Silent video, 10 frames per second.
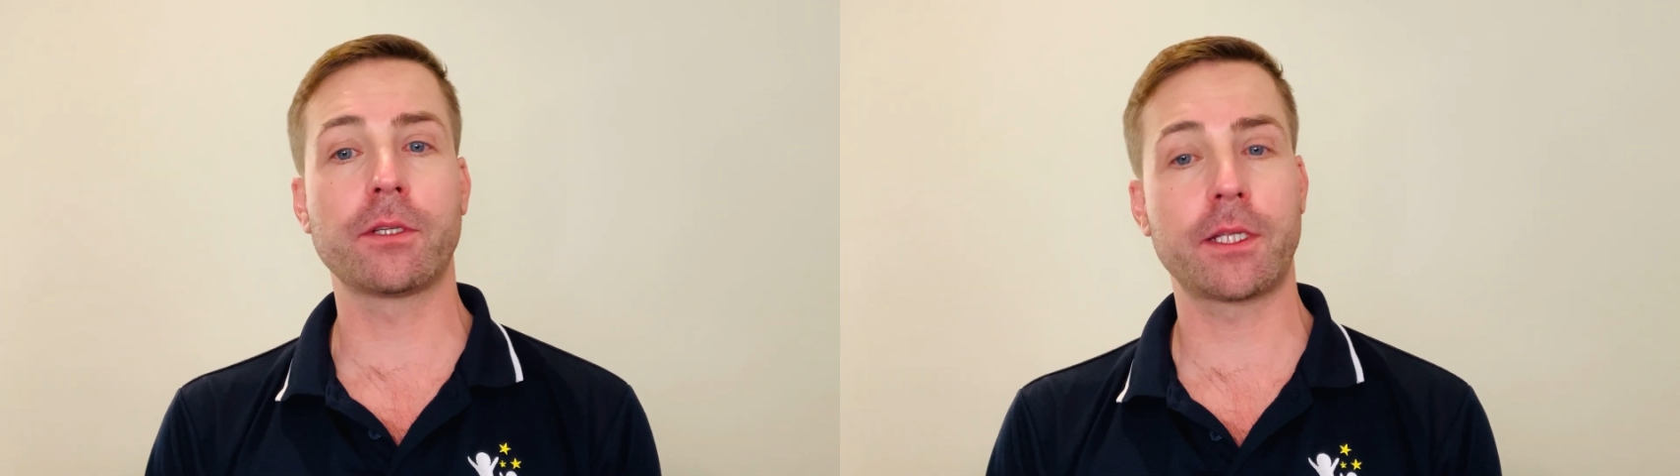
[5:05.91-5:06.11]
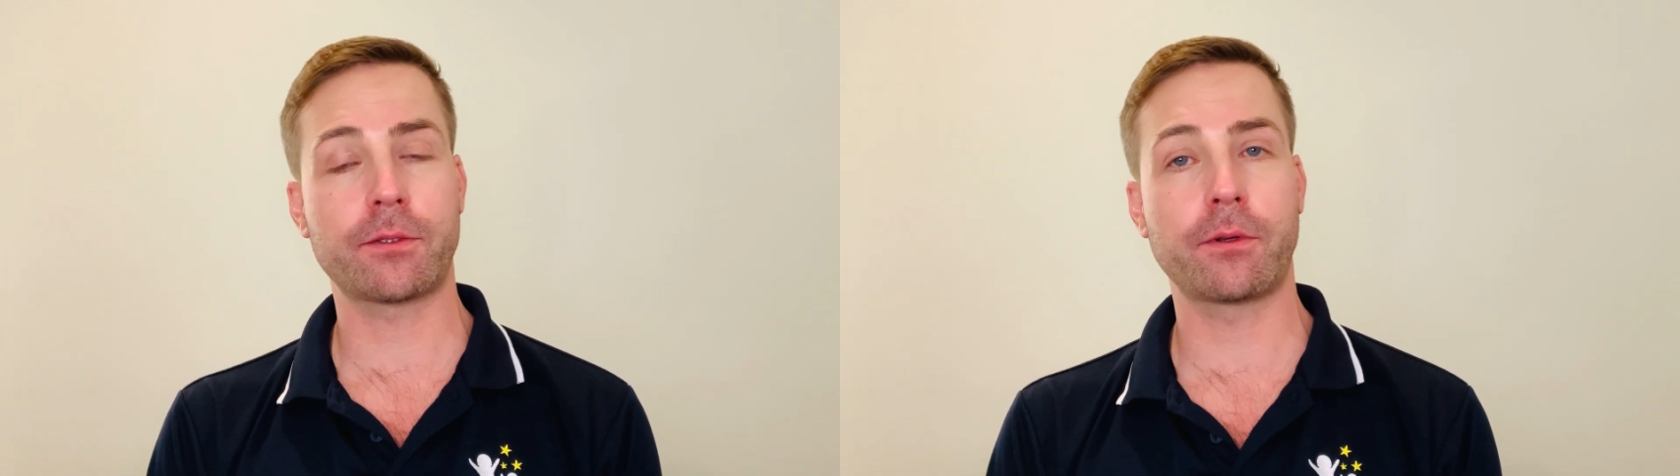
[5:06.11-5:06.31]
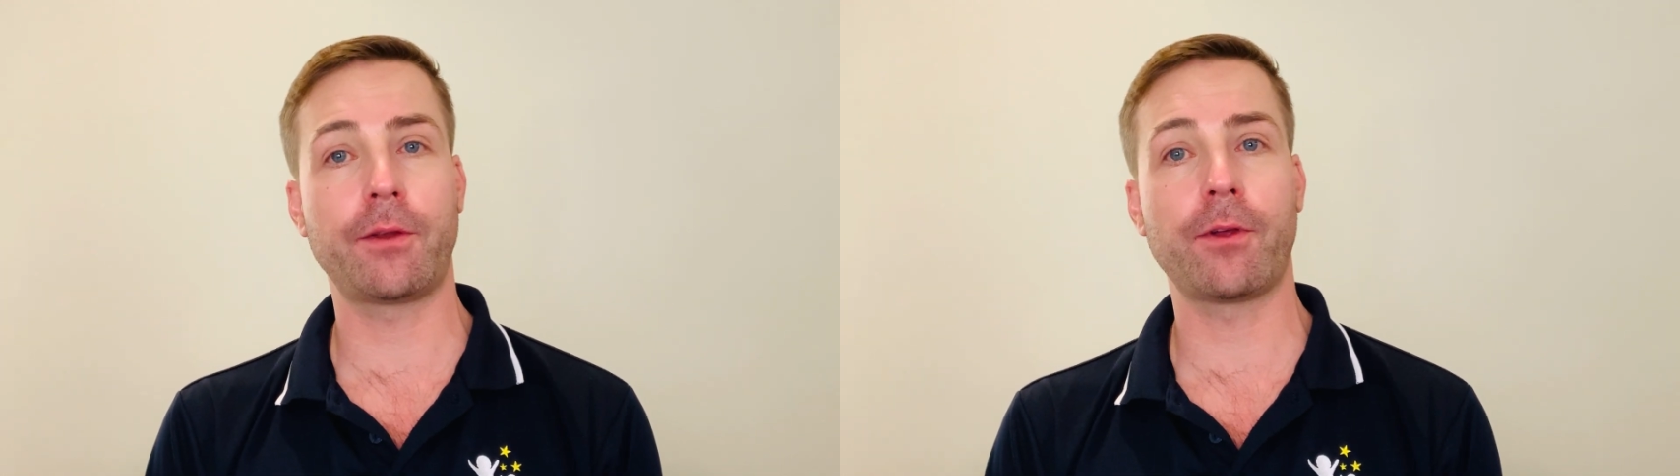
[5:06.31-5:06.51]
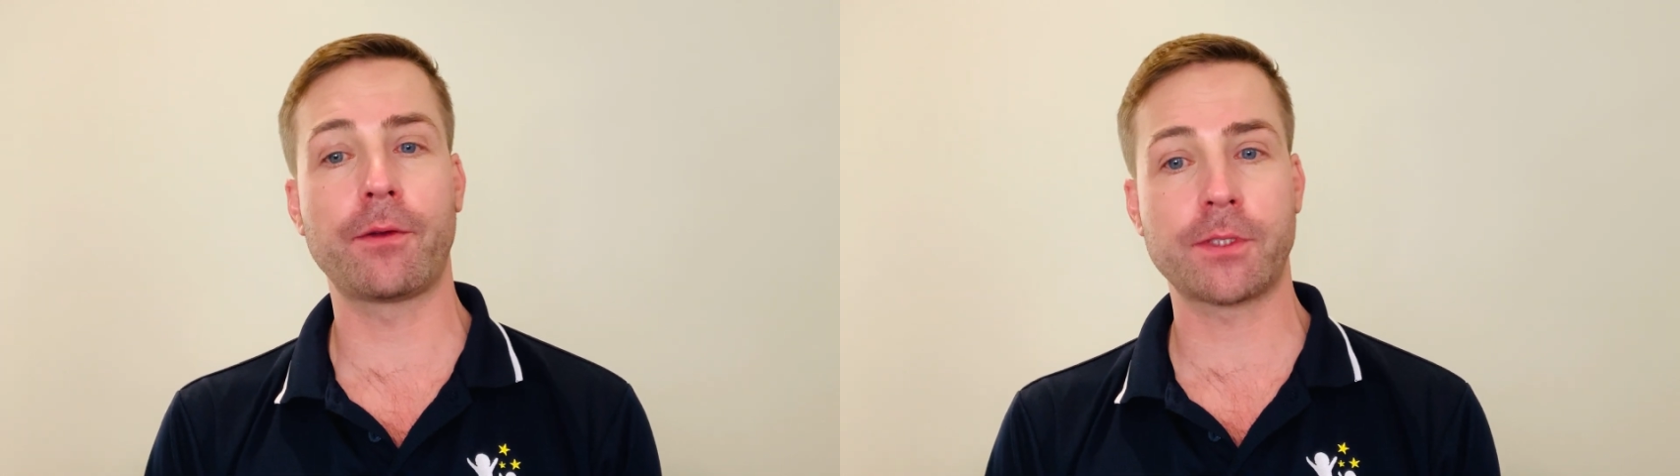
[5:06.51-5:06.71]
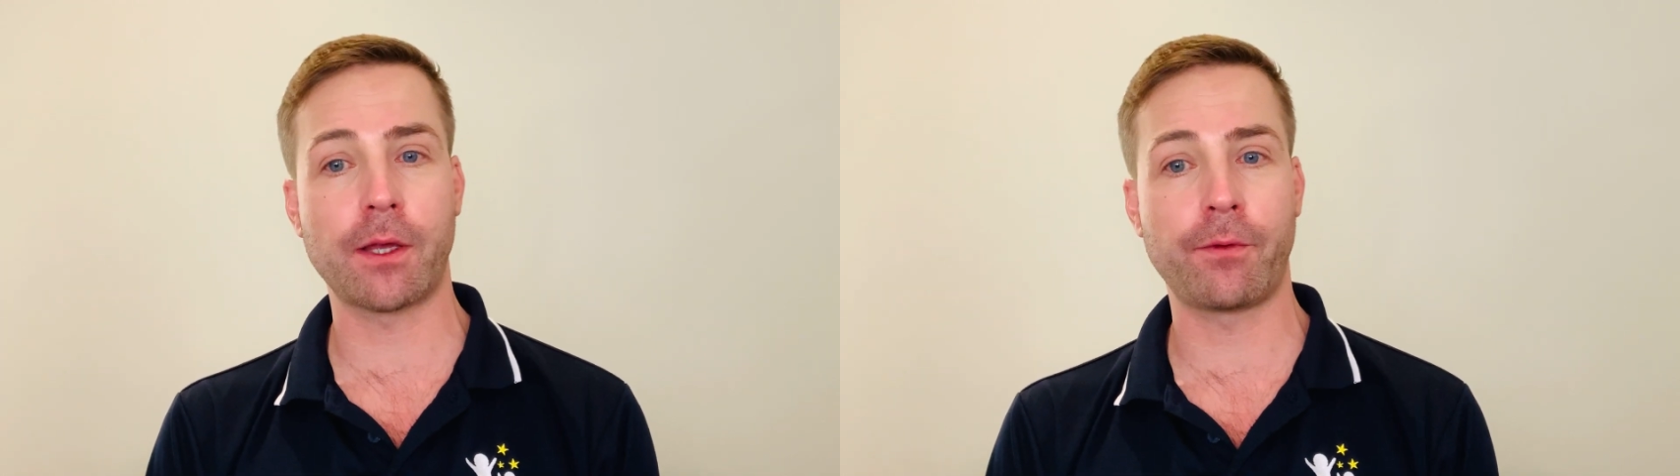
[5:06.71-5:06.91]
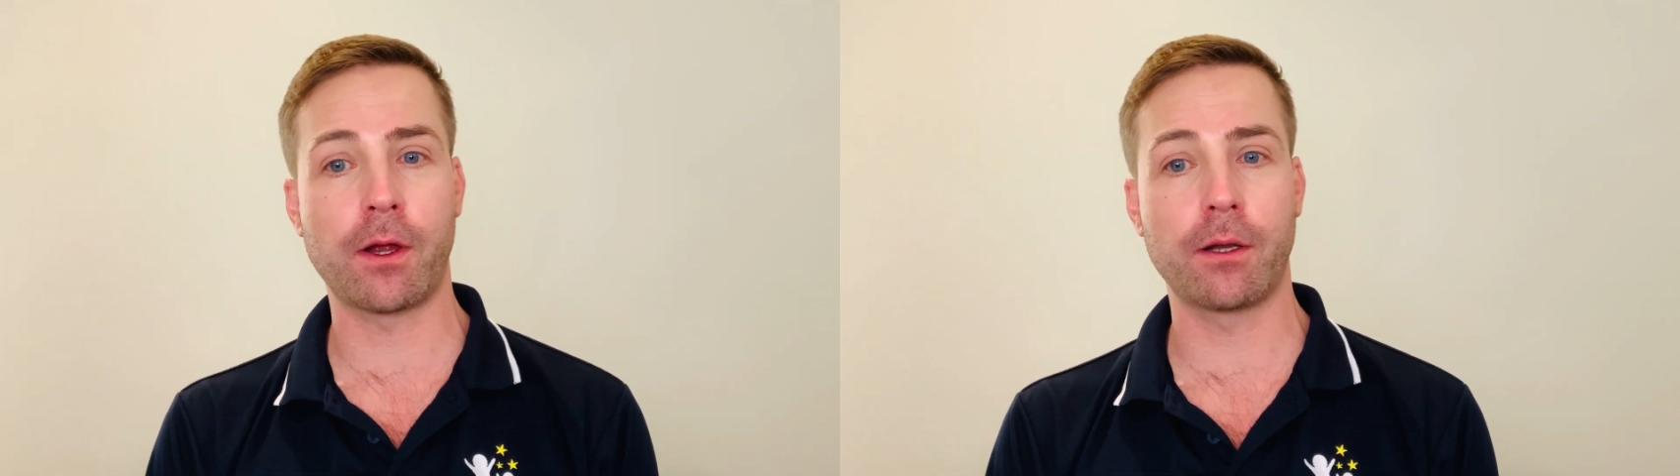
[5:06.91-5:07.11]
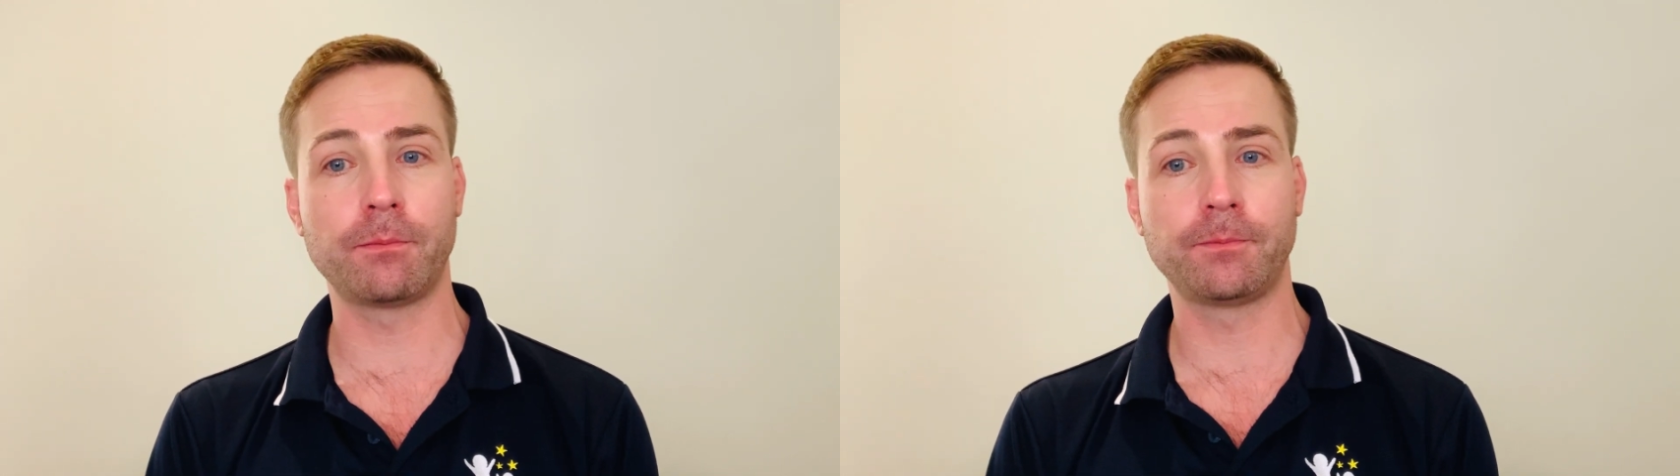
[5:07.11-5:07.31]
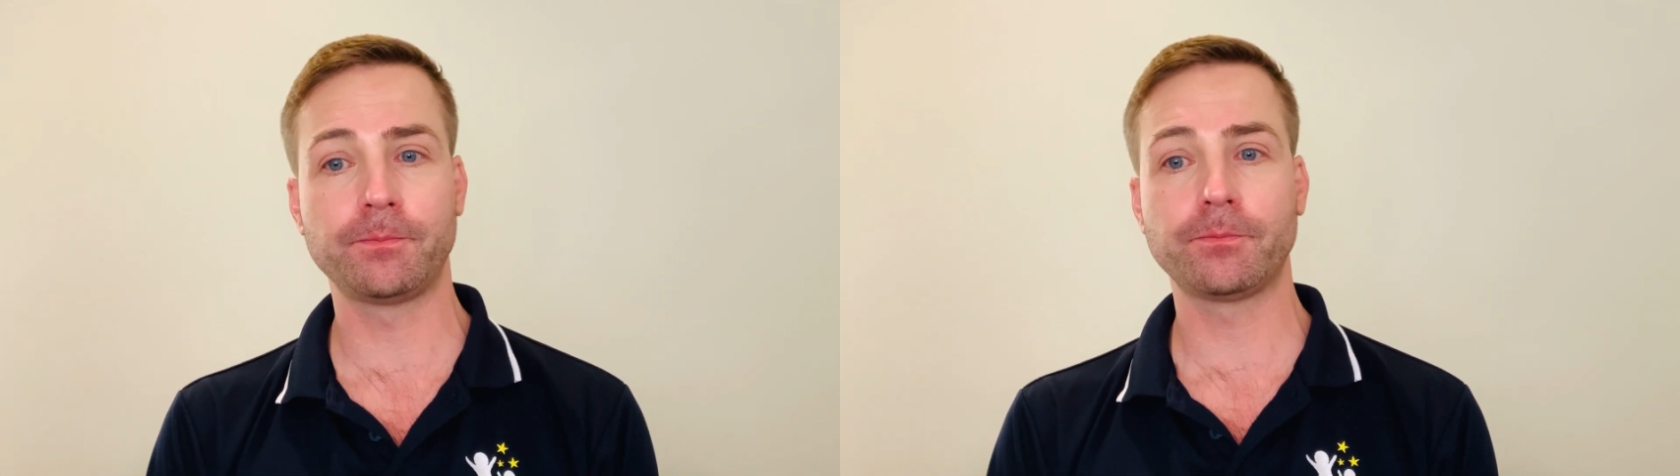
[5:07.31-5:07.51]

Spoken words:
history of self-harm,